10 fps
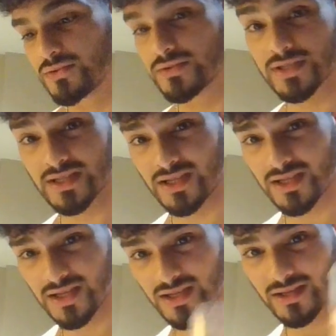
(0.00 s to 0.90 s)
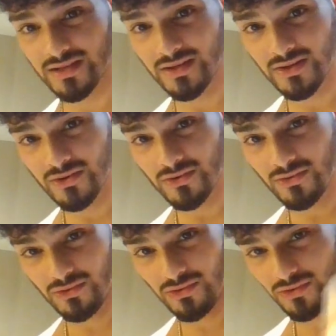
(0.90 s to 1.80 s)
ting.
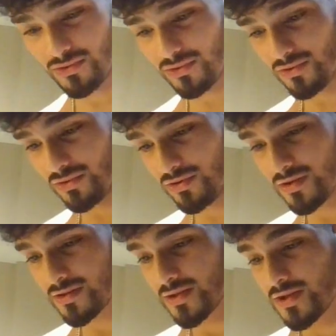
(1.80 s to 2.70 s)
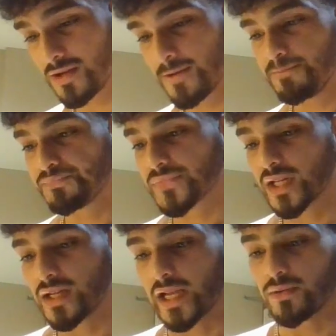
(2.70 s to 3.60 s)
Woo.
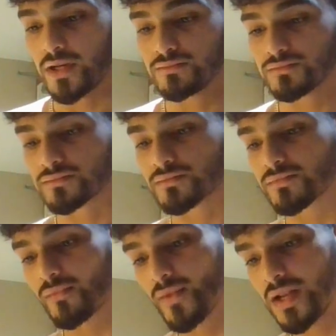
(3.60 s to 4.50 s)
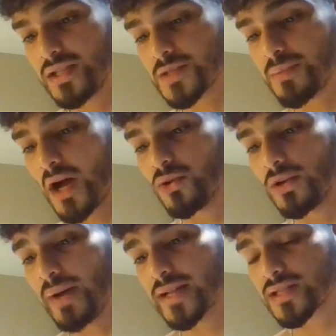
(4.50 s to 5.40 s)
Anyway, despite all
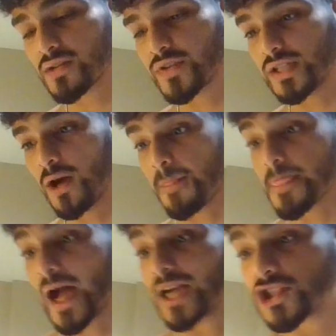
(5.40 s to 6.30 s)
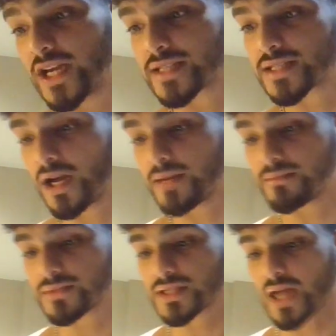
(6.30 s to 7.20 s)
the bad stuff he done, as she has
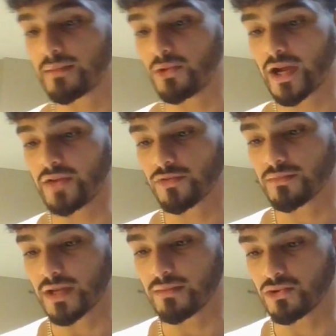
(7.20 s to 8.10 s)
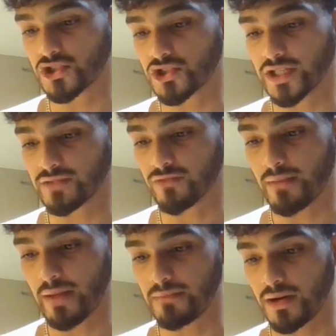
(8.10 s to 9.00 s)
time away from him, all she can
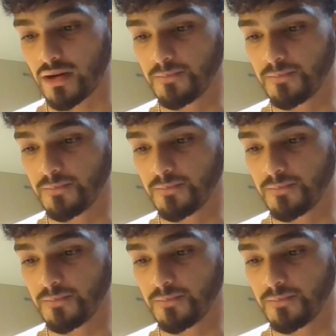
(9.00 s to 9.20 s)
remember